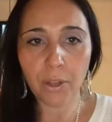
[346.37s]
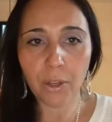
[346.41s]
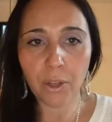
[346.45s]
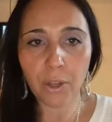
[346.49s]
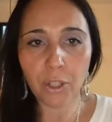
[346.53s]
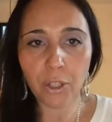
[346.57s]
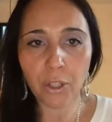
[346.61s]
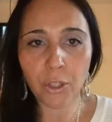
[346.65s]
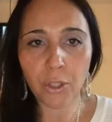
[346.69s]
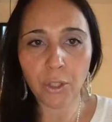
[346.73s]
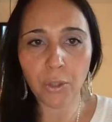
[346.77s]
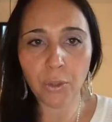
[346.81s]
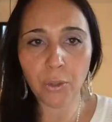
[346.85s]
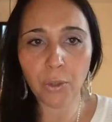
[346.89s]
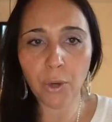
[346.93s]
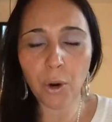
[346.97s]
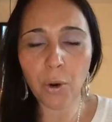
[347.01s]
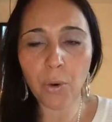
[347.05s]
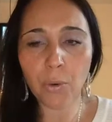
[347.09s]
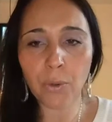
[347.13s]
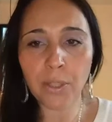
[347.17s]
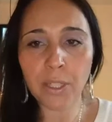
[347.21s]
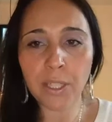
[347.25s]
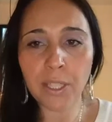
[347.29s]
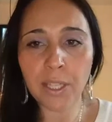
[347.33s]
you
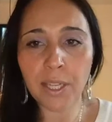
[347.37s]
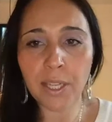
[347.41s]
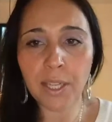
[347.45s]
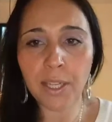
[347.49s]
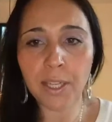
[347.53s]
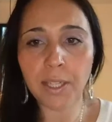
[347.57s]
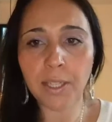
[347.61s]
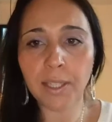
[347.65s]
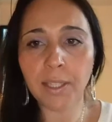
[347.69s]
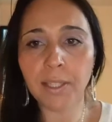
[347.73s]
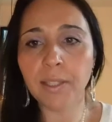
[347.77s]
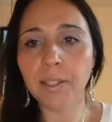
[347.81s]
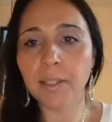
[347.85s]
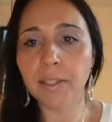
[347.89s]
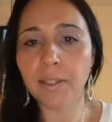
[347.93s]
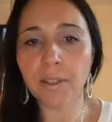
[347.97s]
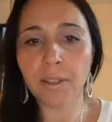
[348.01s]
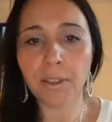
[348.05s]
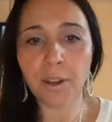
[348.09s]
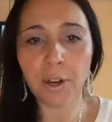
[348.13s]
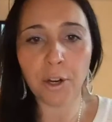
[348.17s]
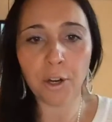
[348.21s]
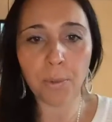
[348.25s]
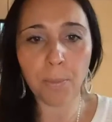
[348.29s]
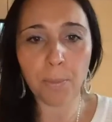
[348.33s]
don't need
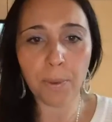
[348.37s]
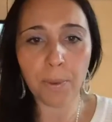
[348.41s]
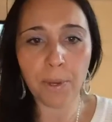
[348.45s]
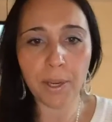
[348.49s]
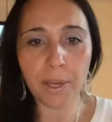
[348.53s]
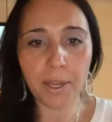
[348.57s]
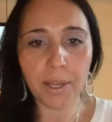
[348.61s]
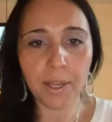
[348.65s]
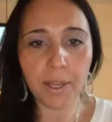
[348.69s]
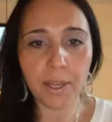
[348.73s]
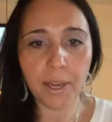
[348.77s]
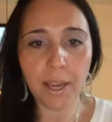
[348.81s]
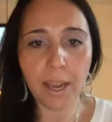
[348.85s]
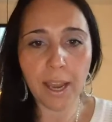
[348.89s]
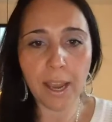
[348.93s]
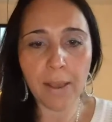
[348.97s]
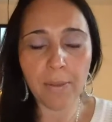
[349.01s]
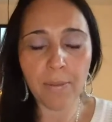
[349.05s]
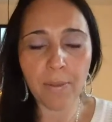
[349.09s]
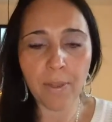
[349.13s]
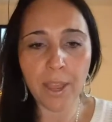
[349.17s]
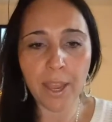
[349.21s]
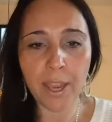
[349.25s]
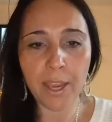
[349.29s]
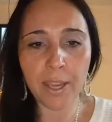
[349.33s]
therapy.
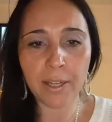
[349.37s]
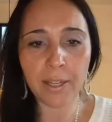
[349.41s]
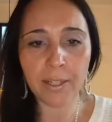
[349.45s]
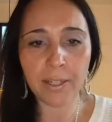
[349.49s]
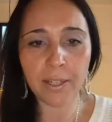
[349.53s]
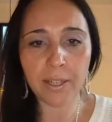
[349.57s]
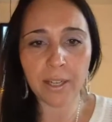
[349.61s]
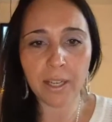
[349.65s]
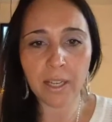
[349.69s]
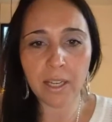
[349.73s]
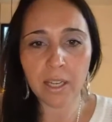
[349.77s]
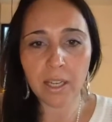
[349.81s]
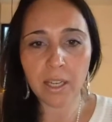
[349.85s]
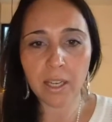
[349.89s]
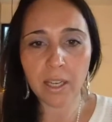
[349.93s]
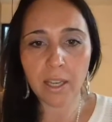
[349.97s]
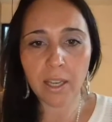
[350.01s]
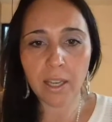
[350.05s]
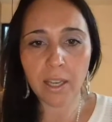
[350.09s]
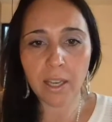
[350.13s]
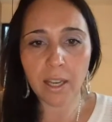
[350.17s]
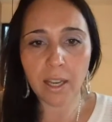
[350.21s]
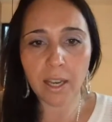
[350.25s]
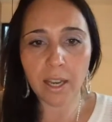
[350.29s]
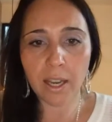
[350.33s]
And then
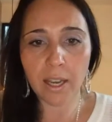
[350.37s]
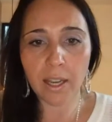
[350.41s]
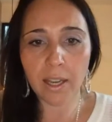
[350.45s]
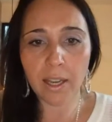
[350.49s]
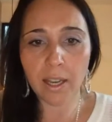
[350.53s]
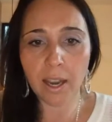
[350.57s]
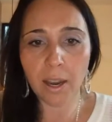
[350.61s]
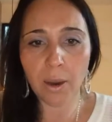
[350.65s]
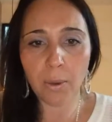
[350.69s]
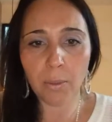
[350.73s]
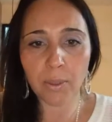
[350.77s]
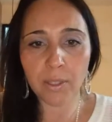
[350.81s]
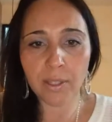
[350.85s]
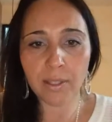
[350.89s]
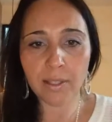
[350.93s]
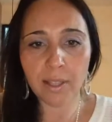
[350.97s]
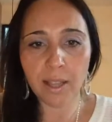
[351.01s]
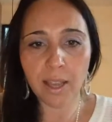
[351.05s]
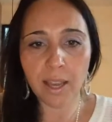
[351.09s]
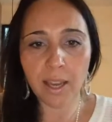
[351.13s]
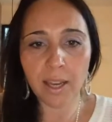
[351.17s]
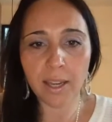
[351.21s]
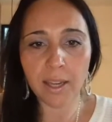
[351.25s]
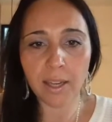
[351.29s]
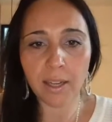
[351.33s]
I was
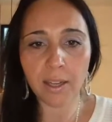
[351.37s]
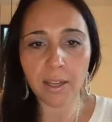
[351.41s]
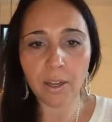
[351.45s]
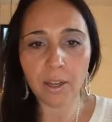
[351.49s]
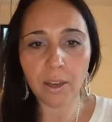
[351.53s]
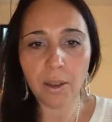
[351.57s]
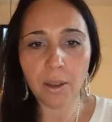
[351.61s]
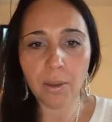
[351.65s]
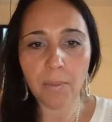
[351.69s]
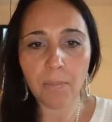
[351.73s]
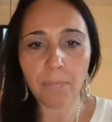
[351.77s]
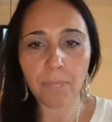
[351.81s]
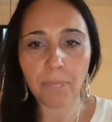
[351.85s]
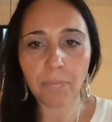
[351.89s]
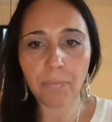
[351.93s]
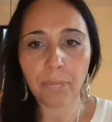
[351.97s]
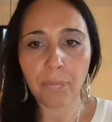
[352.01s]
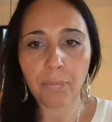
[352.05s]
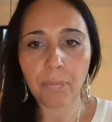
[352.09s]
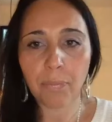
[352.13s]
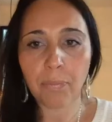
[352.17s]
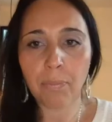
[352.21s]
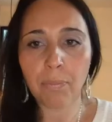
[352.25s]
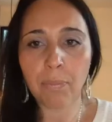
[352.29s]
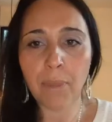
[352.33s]
like,
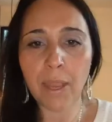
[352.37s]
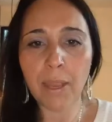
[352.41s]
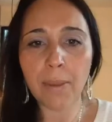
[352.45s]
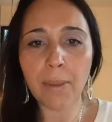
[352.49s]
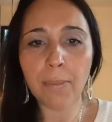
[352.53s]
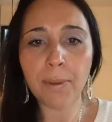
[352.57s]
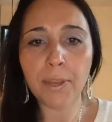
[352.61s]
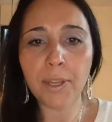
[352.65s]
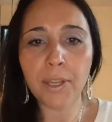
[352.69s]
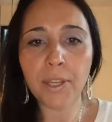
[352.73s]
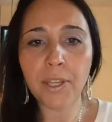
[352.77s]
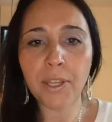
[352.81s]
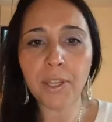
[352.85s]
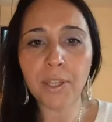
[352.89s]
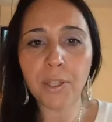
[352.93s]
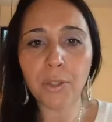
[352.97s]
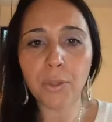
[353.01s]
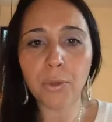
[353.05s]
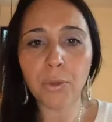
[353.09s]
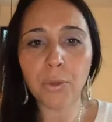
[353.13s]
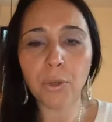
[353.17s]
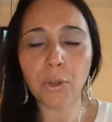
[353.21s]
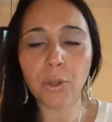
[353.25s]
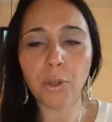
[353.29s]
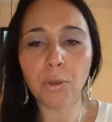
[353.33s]
maybe
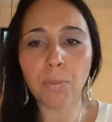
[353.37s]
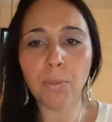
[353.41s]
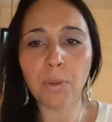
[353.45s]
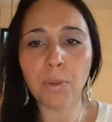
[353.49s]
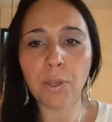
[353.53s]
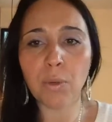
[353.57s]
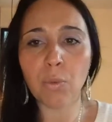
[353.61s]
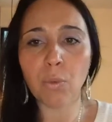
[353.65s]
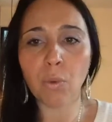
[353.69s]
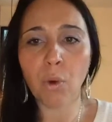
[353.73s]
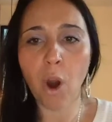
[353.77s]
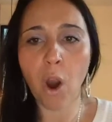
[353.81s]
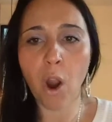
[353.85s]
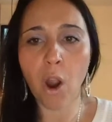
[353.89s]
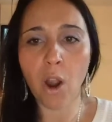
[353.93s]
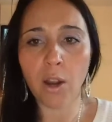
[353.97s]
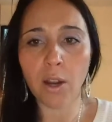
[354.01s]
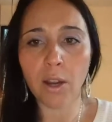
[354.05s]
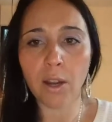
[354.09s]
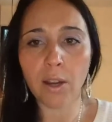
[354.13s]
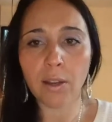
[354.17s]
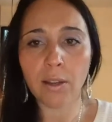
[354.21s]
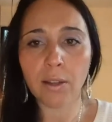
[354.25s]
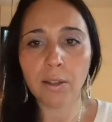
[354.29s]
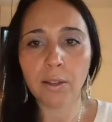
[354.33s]
you could be
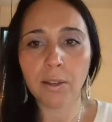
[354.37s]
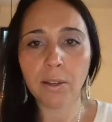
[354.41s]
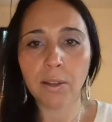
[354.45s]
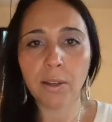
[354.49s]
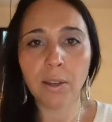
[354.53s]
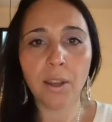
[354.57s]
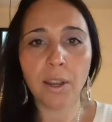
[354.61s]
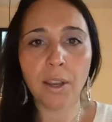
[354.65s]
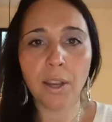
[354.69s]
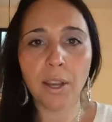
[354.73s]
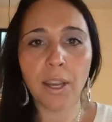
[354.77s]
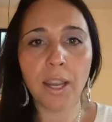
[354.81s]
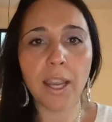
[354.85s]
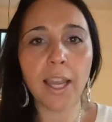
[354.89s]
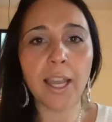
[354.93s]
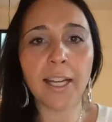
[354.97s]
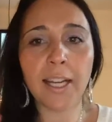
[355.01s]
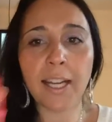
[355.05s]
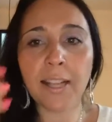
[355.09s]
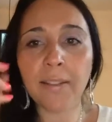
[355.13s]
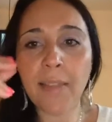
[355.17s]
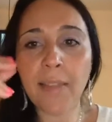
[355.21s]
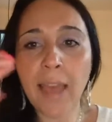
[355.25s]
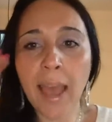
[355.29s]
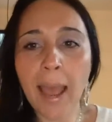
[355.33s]
wrong. And
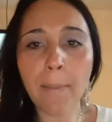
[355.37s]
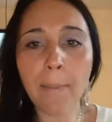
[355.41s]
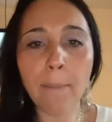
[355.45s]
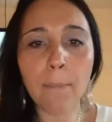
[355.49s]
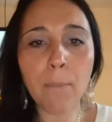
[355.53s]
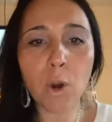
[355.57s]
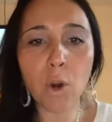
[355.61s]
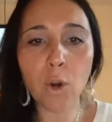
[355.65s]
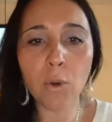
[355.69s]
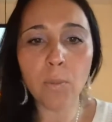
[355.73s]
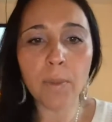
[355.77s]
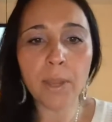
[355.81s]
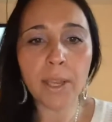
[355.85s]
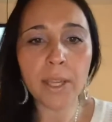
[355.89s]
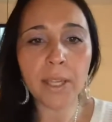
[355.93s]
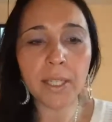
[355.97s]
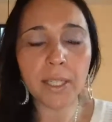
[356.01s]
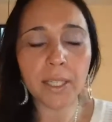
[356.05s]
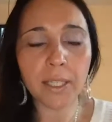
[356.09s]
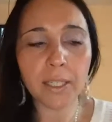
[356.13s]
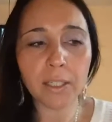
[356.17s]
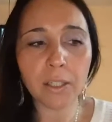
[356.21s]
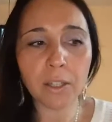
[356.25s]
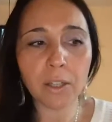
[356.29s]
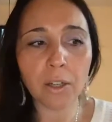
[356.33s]
in that
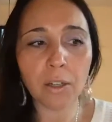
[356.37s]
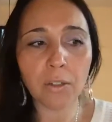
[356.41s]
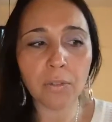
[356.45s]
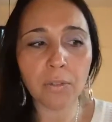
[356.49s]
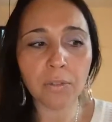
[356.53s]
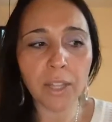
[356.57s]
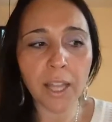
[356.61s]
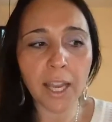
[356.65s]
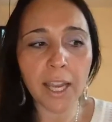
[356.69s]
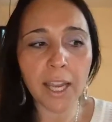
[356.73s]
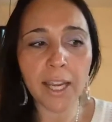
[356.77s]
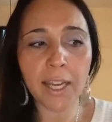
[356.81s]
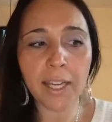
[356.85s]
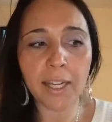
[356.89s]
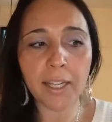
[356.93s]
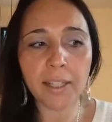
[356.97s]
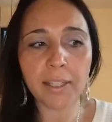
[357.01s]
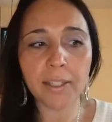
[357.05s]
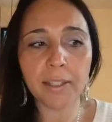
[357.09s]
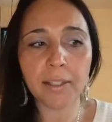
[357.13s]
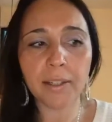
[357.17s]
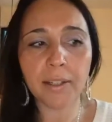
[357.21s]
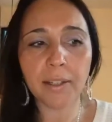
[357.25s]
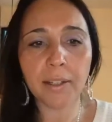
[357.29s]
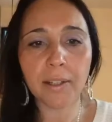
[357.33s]
moment of
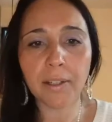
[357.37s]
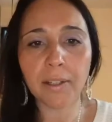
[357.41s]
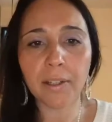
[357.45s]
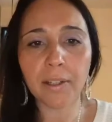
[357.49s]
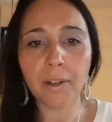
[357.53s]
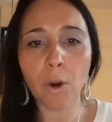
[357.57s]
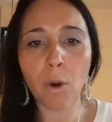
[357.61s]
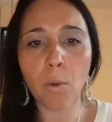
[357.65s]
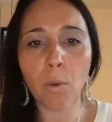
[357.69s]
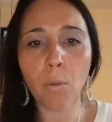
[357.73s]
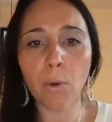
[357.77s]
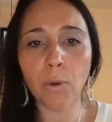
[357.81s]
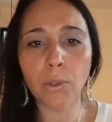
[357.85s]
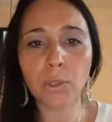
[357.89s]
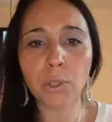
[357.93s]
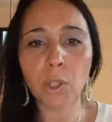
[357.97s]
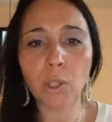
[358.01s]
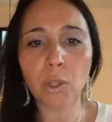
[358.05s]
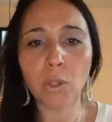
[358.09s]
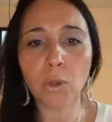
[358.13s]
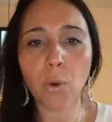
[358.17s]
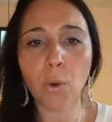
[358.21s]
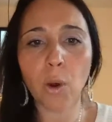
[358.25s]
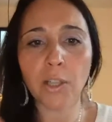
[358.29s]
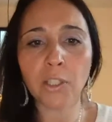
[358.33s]
like
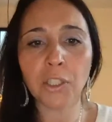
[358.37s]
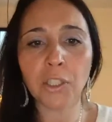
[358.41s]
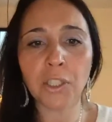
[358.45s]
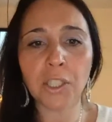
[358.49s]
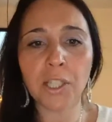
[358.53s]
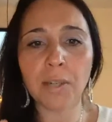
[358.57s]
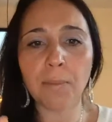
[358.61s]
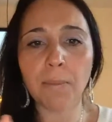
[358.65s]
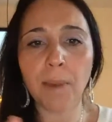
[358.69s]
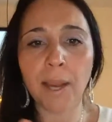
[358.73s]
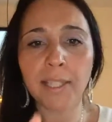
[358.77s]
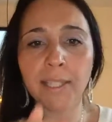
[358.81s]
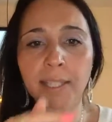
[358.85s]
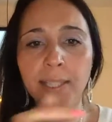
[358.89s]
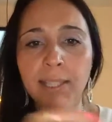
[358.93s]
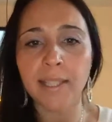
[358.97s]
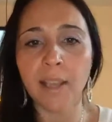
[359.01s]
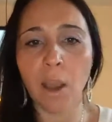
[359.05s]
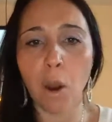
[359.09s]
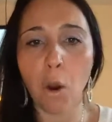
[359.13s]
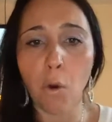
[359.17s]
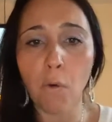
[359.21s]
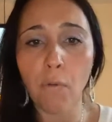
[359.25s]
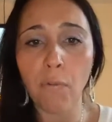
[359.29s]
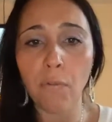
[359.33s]
almost questioning
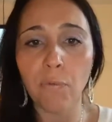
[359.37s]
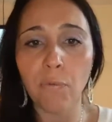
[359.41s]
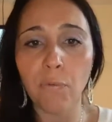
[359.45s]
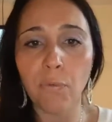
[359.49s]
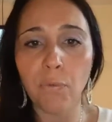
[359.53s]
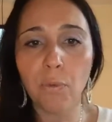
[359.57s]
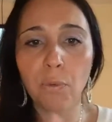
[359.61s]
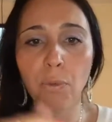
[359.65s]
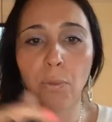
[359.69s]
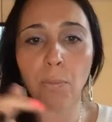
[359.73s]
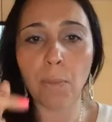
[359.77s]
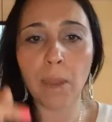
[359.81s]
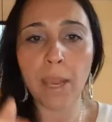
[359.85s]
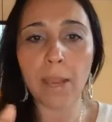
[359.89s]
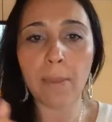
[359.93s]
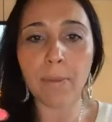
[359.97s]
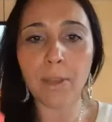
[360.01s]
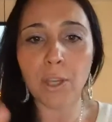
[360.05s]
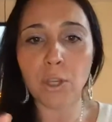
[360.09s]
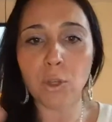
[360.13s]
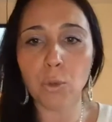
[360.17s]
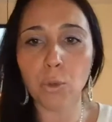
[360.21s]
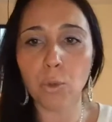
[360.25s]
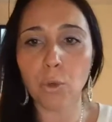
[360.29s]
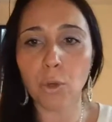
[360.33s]
myself, maybe
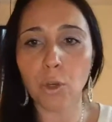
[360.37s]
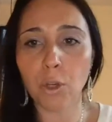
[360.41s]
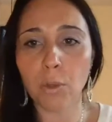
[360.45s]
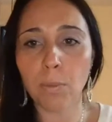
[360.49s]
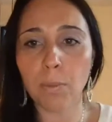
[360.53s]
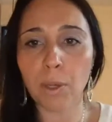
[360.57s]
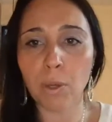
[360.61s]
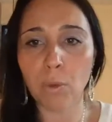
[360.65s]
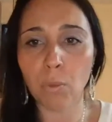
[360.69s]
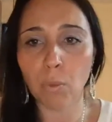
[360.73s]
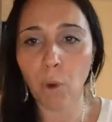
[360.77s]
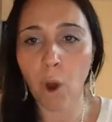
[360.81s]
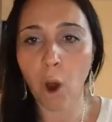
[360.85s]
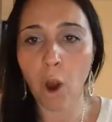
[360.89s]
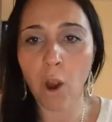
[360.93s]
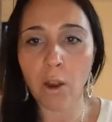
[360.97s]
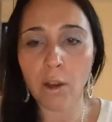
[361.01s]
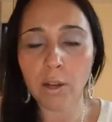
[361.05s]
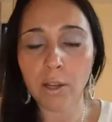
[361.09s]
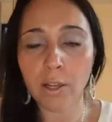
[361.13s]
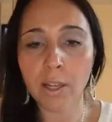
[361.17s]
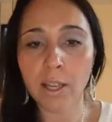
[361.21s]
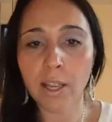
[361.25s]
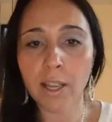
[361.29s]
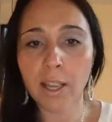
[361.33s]
you could be
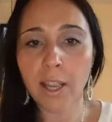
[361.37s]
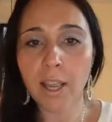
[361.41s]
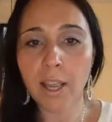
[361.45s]
wrong,